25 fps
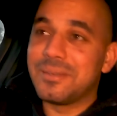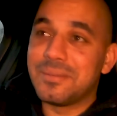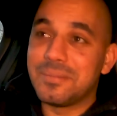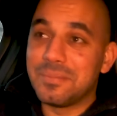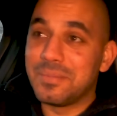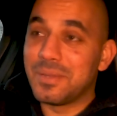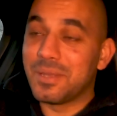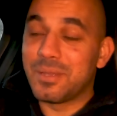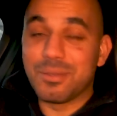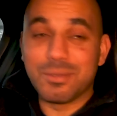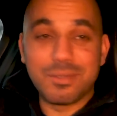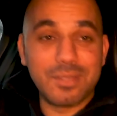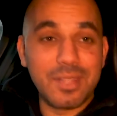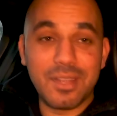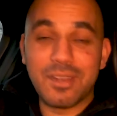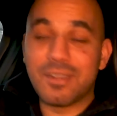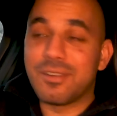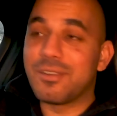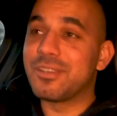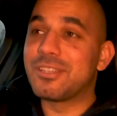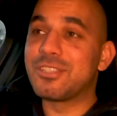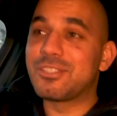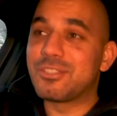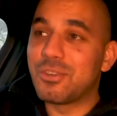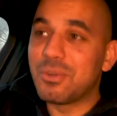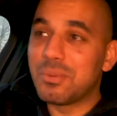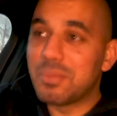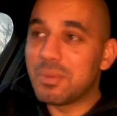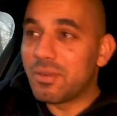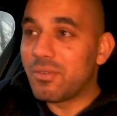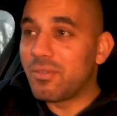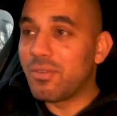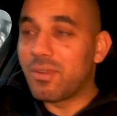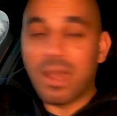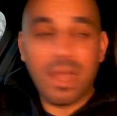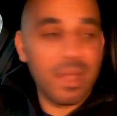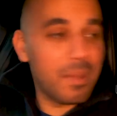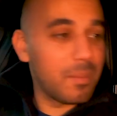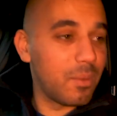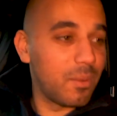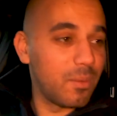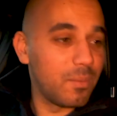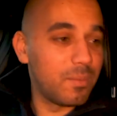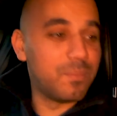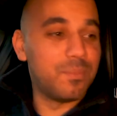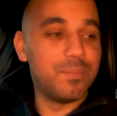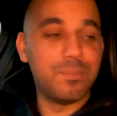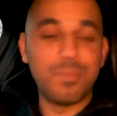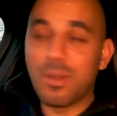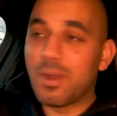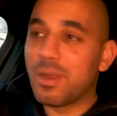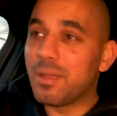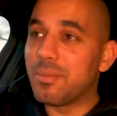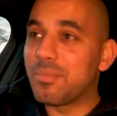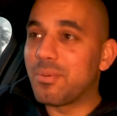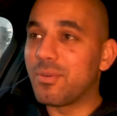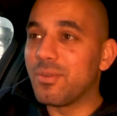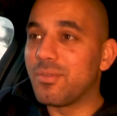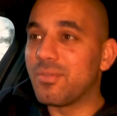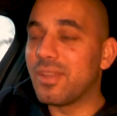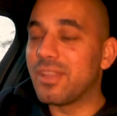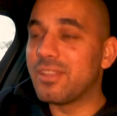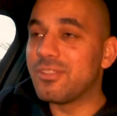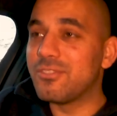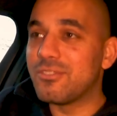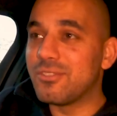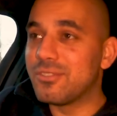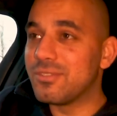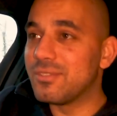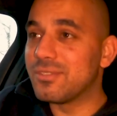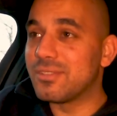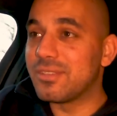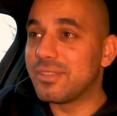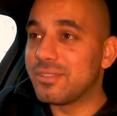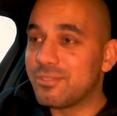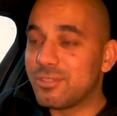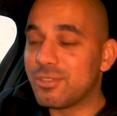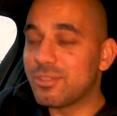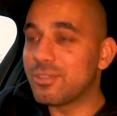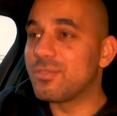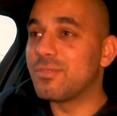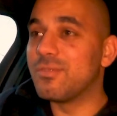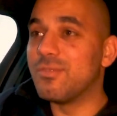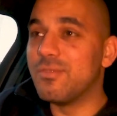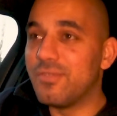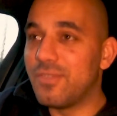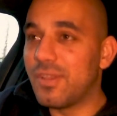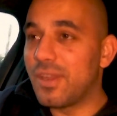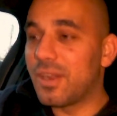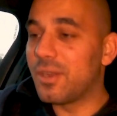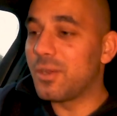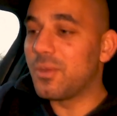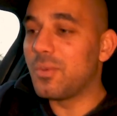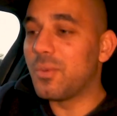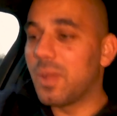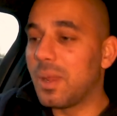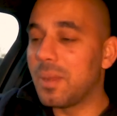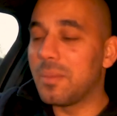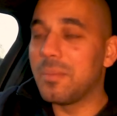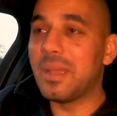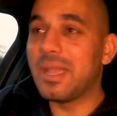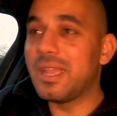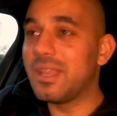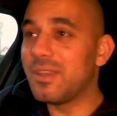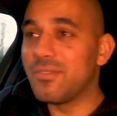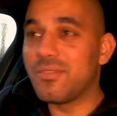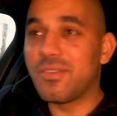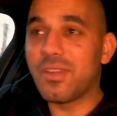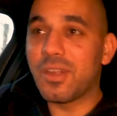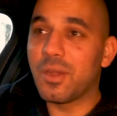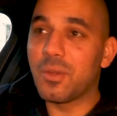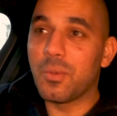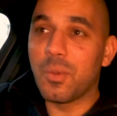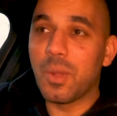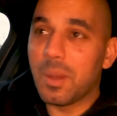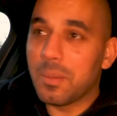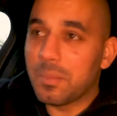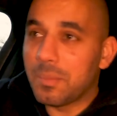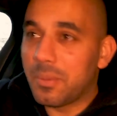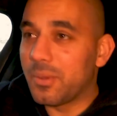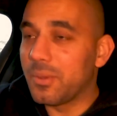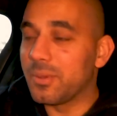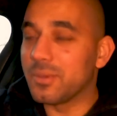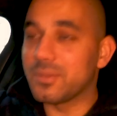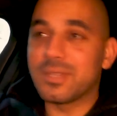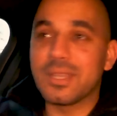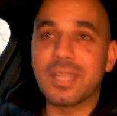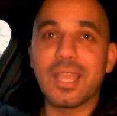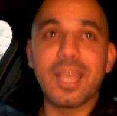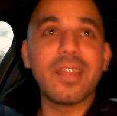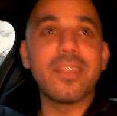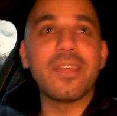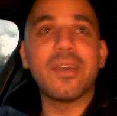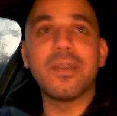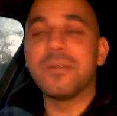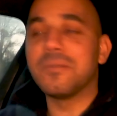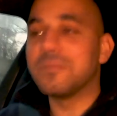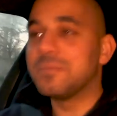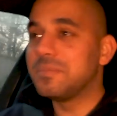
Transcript: because they are extremely reliable, bulletproof engines, and just very well made, very well put together.